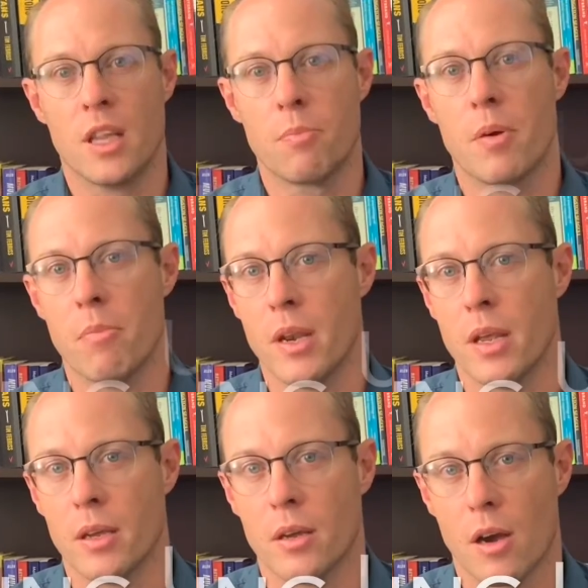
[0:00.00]
deeper
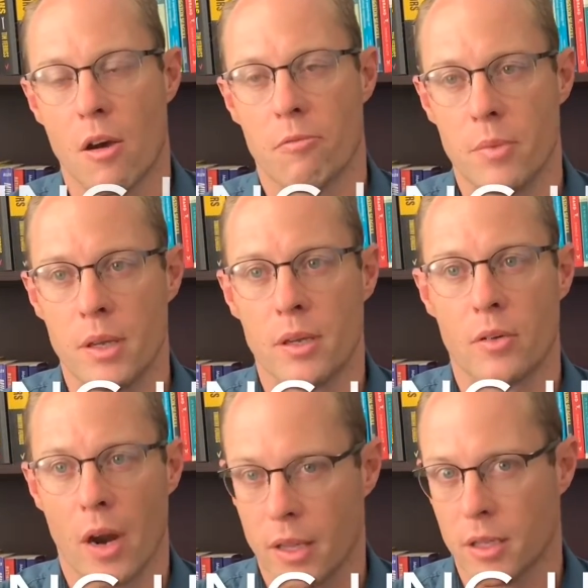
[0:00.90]
meaning of me
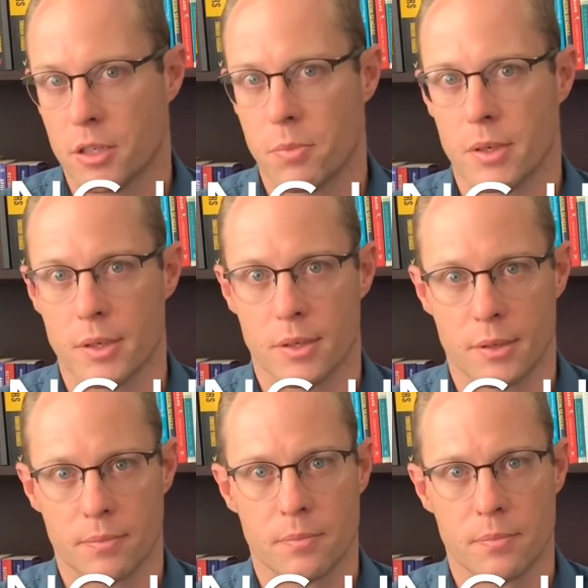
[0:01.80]
creating this business?